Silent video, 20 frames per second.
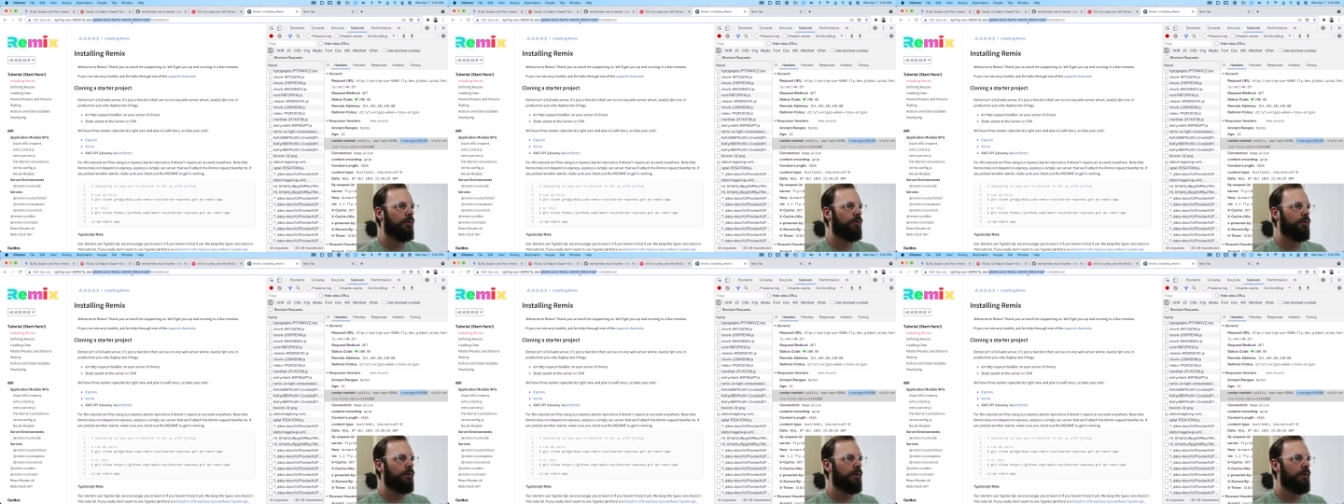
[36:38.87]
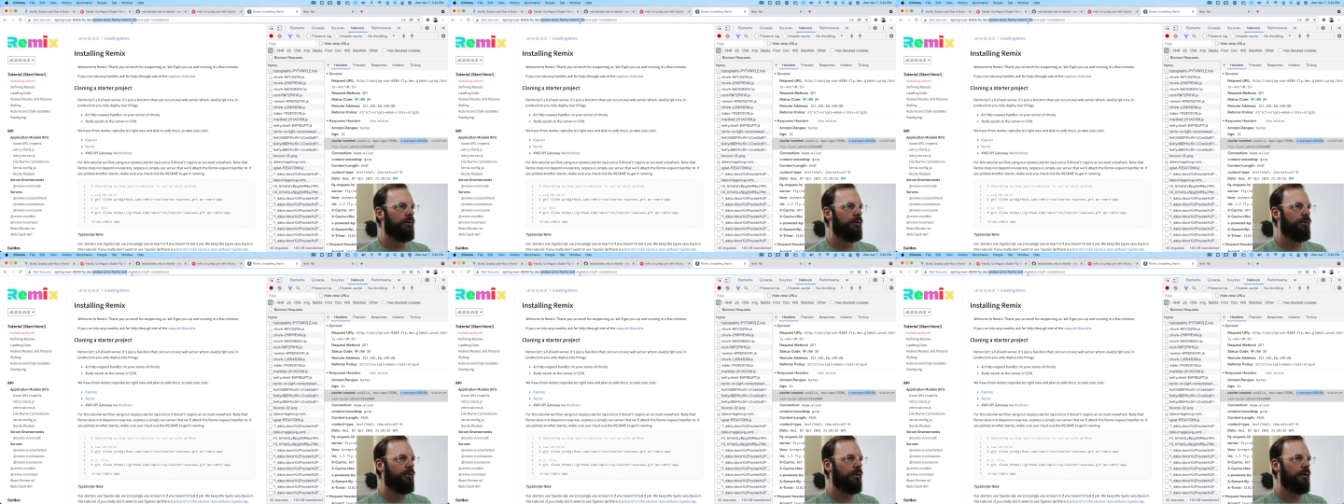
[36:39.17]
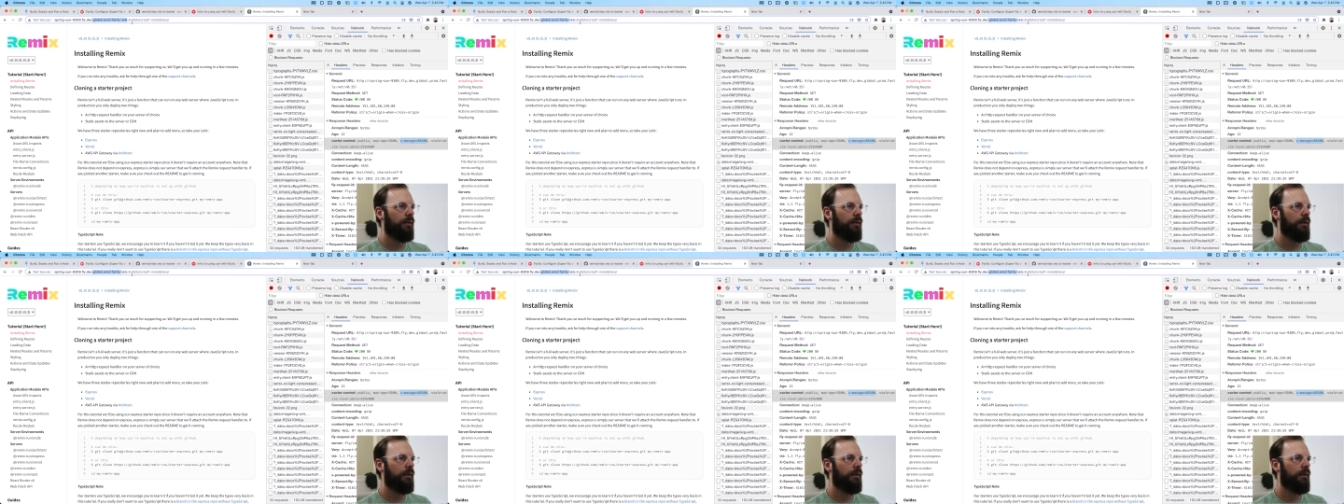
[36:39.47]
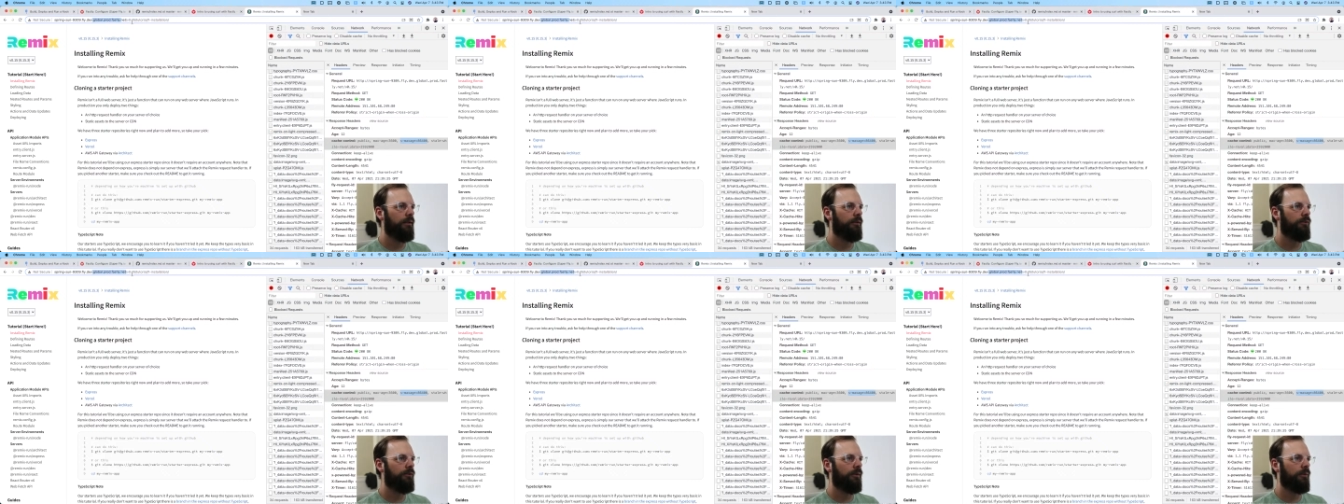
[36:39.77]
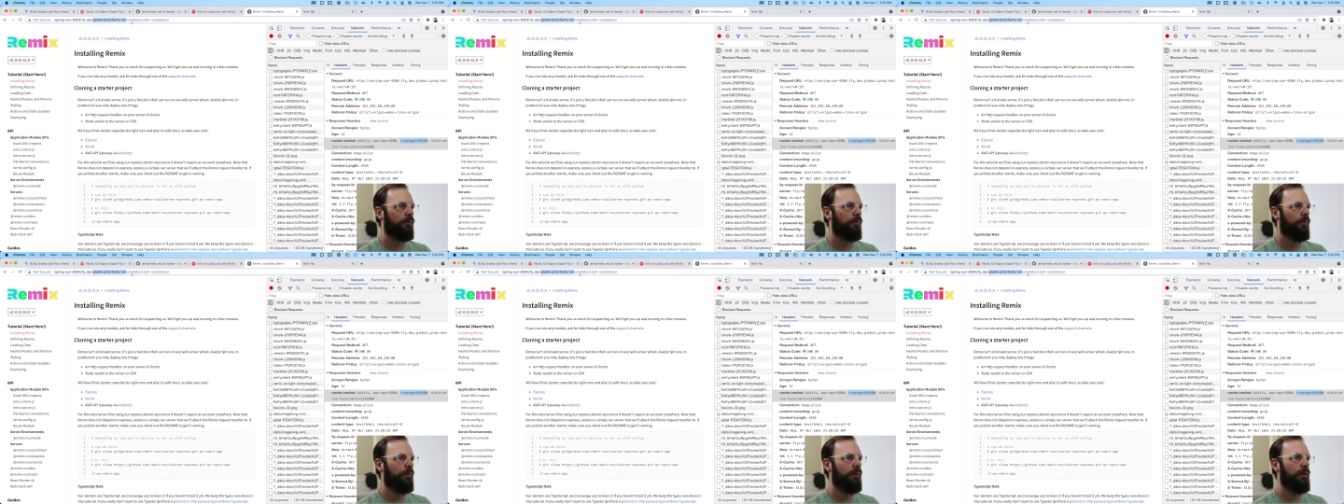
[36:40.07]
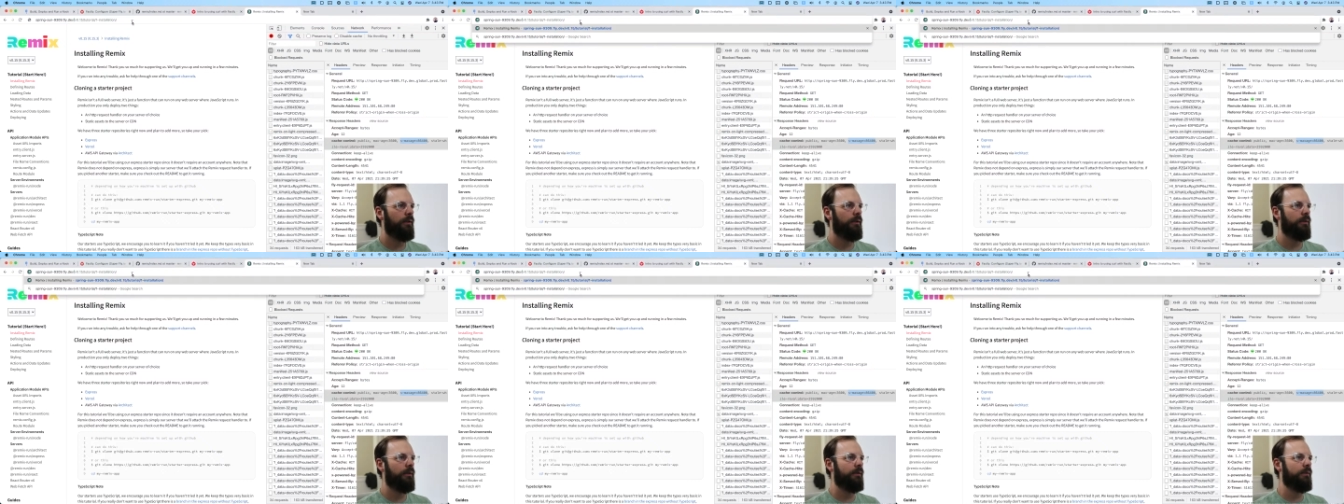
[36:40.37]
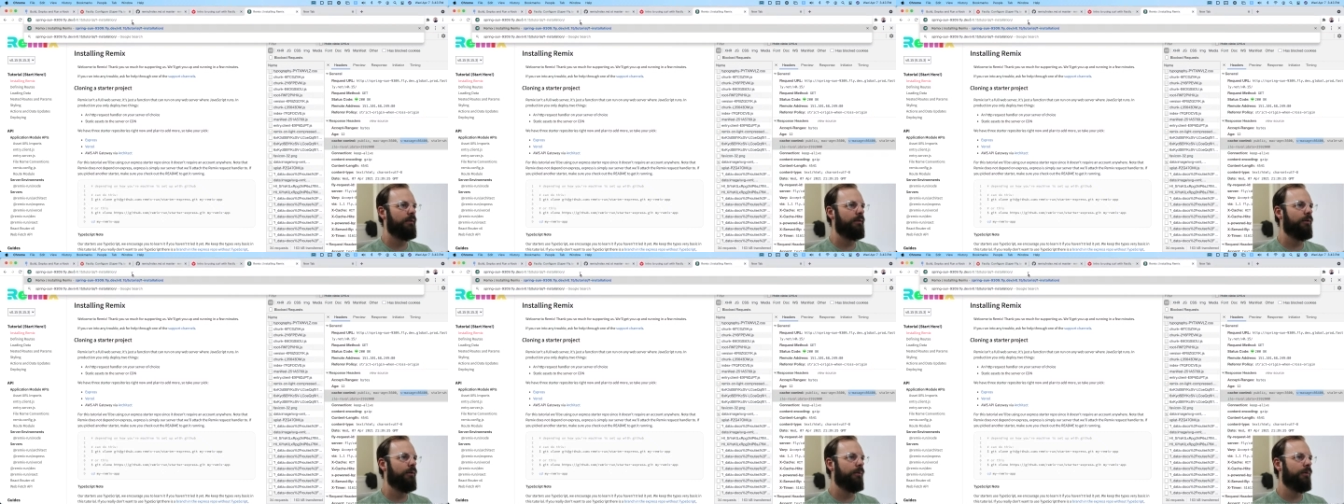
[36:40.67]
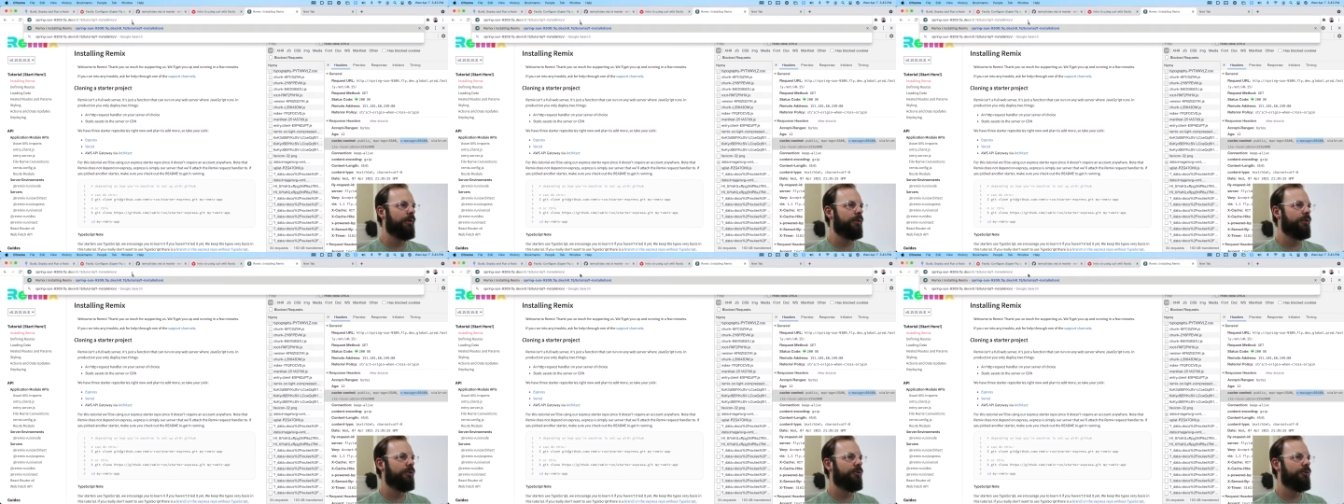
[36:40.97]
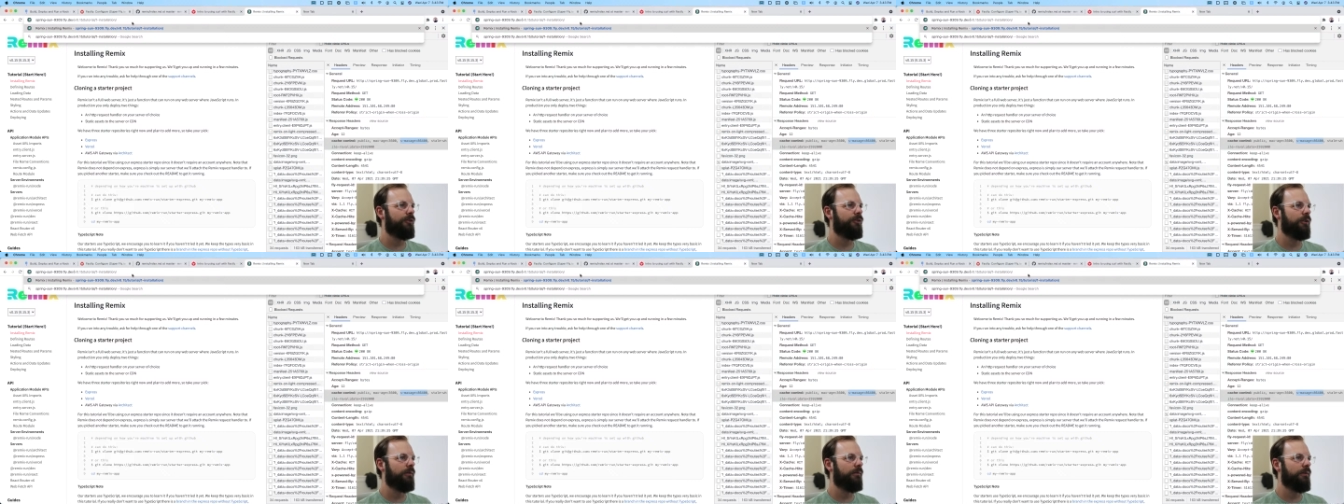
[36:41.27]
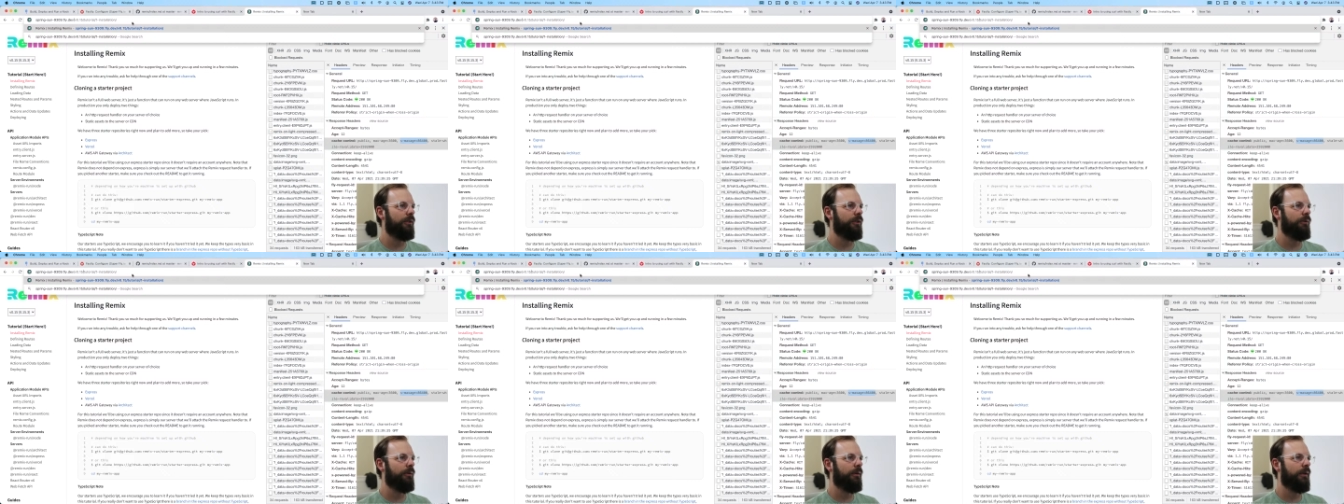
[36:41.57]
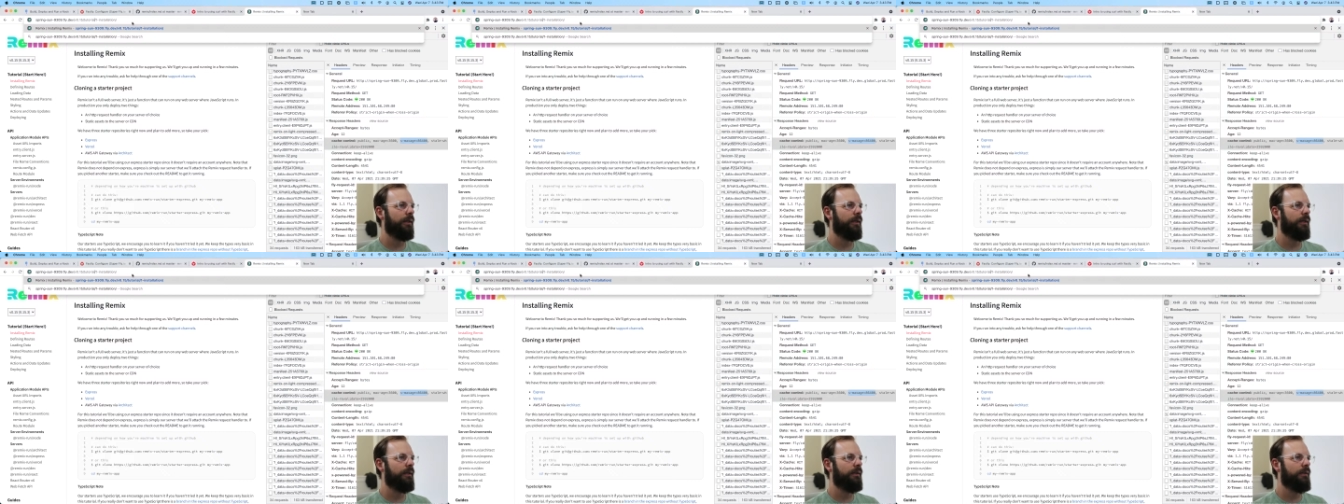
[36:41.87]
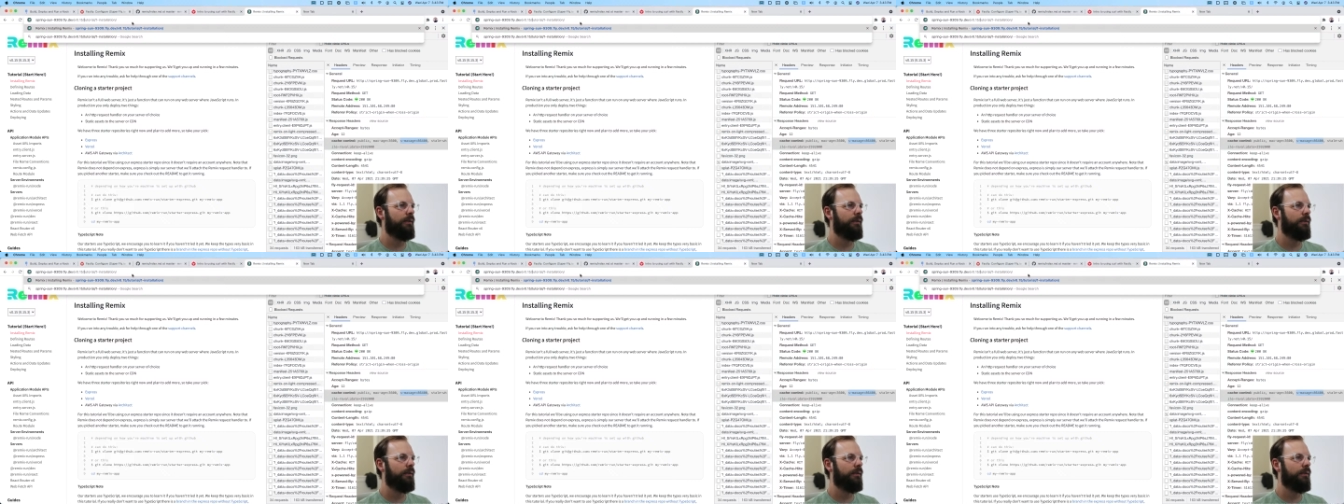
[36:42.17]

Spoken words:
here's the real origin server URL.